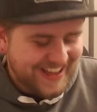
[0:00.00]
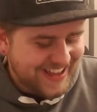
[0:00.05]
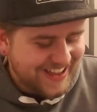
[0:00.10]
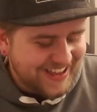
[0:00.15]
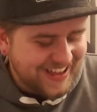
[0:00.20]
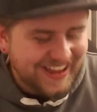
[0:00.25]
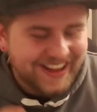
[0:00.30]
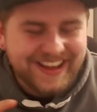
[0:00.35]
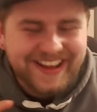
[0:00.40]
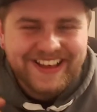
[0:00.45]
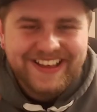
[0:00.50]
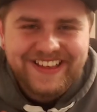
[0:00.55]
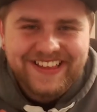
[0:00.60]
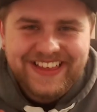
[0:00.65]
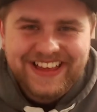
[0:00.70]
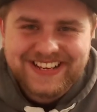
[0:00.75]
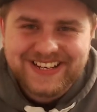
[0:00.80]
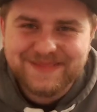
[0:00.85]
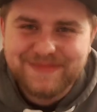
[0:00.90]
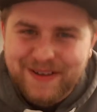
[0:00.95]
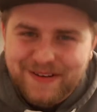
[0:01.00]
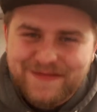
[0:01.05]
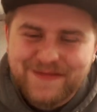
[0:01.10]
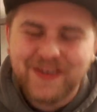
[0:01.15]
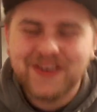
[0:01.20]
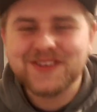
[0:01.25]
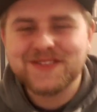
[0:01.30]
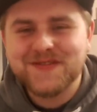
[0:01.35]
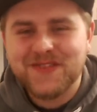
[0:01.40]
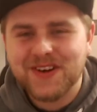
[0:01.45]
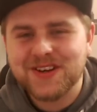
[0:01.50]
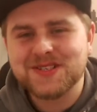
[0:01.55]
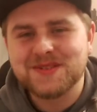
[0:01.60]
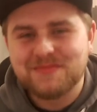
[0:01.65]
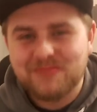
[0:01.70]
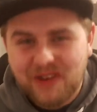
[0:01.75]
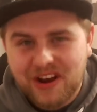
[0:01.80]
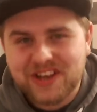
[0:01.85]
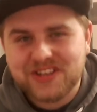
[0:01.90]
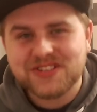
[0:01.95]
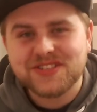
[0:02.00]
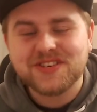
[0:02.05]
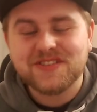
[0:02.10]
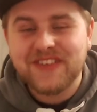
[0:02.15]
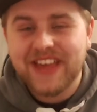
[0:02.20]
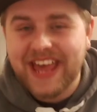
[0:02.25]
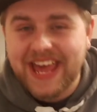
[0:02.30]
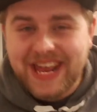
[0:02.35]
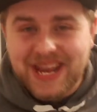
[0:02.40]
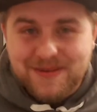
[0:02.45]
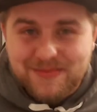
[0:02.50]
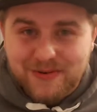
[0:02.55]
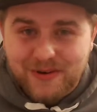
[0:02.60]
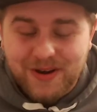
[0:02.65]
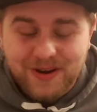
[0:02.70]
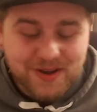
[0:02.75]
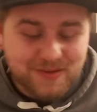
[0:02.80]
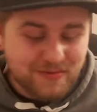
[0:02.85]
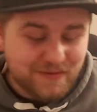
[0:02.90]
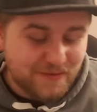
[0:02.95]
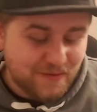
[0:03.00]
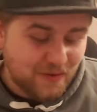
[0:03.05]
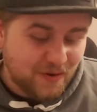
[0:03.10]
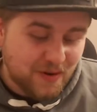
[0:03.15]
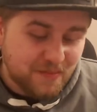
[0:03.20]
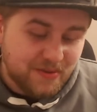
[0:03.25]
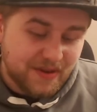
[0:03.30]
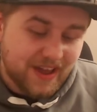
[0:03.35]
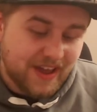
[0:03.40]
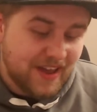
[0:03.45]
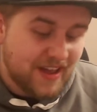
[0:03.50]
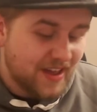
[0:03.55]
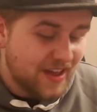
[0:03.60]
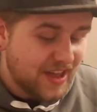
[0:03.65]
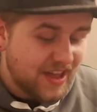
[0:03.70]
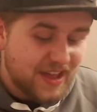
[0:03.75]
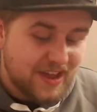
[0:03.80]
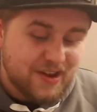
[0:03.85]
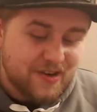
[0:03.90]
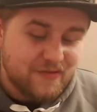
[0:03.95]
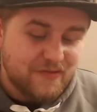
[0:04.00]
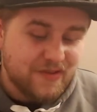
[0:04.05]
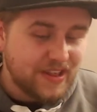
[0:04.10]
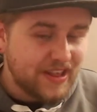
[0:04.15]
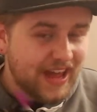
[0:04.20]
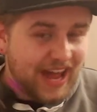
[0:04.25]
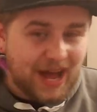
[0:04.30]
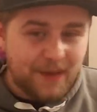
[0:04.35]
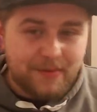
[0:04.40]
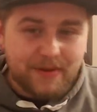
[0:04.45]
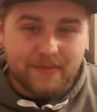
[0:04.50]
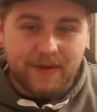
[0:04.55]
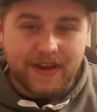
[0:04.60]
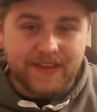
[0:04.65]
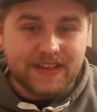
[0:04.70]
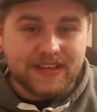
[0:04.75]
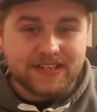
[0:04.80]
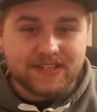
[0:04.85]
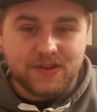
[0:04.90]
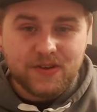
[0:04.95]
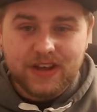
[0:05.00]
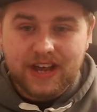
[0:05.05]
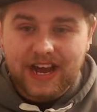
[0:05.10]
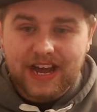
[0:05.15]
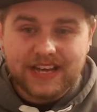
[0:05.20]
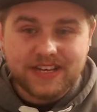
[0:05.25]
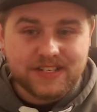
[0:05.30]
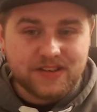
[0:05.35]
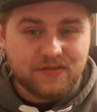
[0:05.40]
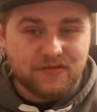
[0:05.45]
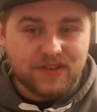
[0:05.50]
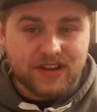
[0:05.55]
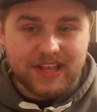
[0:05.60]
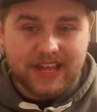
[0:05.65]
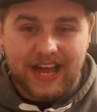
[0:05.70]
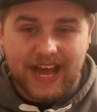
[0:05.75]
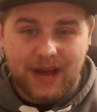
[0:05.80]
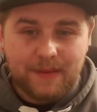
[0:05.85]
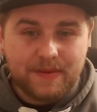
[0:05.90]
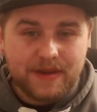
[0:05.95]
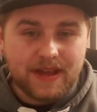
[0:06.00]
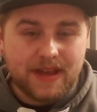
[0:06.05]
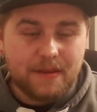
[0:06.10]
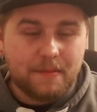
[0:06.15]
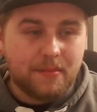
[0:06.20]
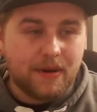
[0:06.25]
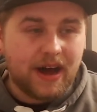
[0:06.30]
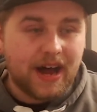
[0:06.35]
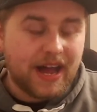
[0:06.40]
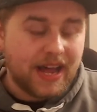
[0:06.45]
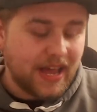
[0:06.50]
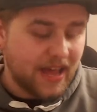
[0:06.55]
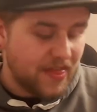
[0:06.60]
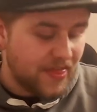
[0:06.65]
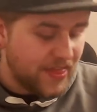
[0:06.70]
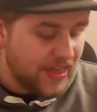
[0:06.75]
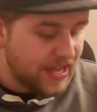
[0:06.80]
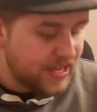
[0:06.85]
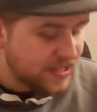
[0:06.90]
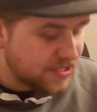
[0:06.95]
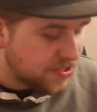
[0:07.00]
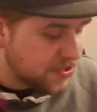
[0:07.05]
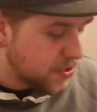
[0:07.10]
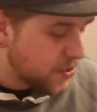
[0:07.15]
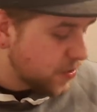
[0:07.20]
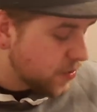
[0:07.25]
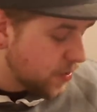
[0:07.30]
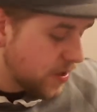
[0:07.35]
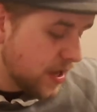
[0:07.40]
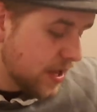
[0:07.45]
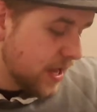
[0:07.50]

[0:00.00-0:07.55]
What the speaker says: Yeah, this is my first impressions of any product before. But yeah, really happy by these two, guys. Really happy by these two.